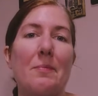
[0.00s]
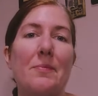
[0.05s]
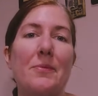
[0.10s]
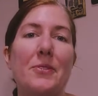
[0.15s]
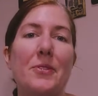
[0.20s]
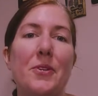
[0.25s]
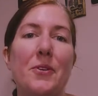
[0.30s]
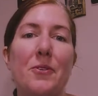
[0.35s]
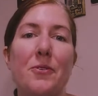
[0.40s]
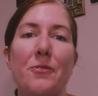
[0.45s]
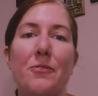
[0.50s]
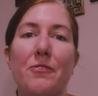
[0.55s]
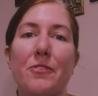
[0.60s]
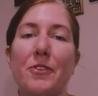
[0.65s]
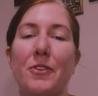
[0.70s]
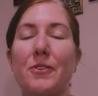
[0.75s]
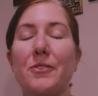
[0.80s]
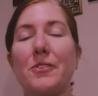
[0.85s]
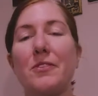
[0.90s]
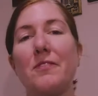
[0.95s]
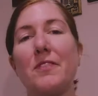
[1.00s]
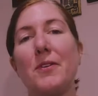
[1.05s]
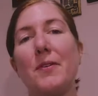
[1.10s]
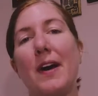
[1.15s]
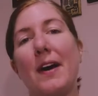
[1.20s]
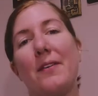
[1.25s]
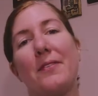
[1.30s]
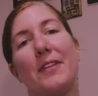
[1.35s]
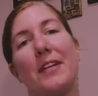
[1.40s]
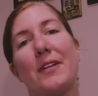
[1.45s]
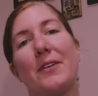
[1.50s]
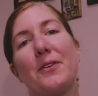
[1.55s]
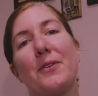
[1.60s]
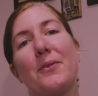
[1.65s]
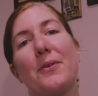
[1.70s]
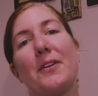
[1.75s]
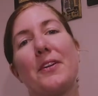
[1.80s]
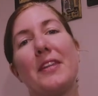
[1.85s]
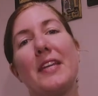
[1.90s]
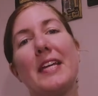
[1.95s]
So for those of you out there
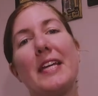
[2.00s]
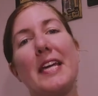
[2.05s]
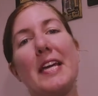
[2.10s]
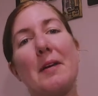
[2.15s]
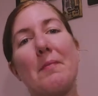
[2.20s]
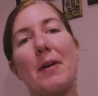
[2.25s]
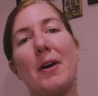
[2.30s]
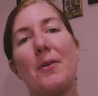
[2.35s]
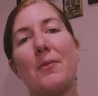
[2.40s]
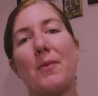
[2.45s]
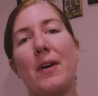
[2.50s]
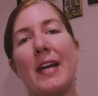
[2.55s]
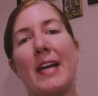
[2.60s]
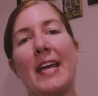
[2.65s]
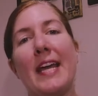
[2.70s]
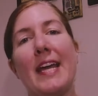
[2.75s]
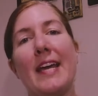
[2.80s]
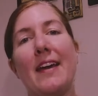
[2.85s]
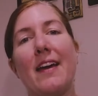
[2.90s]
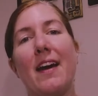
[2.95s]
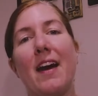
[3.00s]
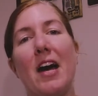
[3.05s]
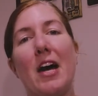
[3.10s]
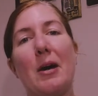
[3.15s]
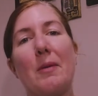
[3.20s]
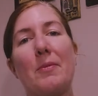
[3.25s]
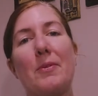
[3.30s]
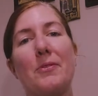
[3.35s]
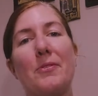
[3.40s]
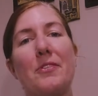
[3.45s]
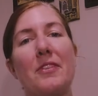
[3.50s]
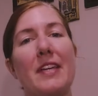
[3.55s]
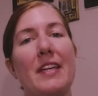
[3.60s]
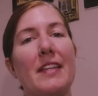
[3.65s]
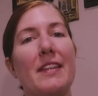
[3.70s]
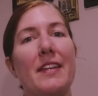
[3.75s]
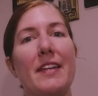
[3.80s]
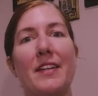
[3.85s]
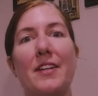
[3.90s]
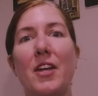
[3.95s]
who are thinking about running, who
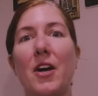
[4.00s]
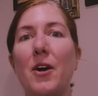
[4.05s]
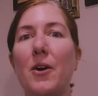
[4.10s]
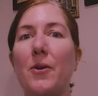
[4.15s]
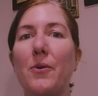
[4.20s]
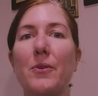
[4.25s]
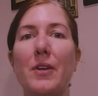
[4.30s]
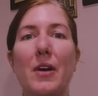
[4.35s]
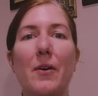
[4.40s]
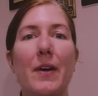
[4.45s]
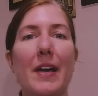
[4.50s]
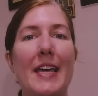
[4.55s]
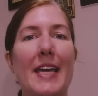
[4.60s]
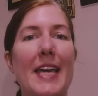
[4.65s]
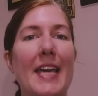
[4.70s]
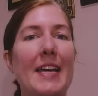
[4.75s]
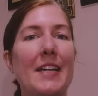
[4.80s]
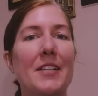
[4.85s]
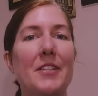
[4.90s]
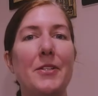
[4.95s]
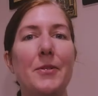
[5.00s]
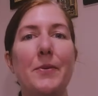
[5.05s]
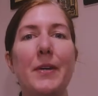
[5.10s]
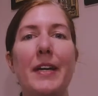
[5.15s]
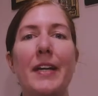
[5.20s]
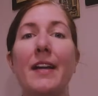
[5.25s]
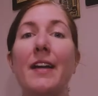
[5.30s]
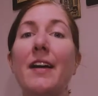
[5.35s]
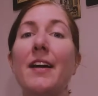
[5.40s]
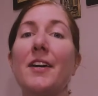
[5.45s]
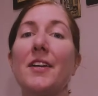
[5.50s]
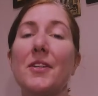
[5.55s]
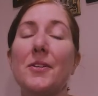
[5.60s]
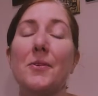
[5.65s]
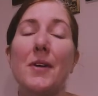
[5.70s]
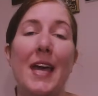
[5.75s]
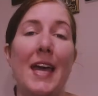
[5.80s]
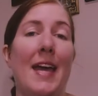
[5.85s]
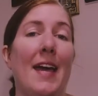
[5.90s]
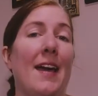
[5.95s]
think that no, I can't do it,
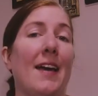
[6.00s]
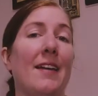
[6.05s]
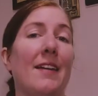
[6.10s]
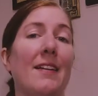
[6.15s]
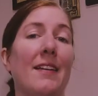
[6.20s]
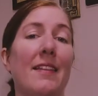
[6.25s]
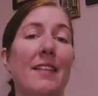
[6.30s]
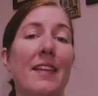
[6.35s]
you can.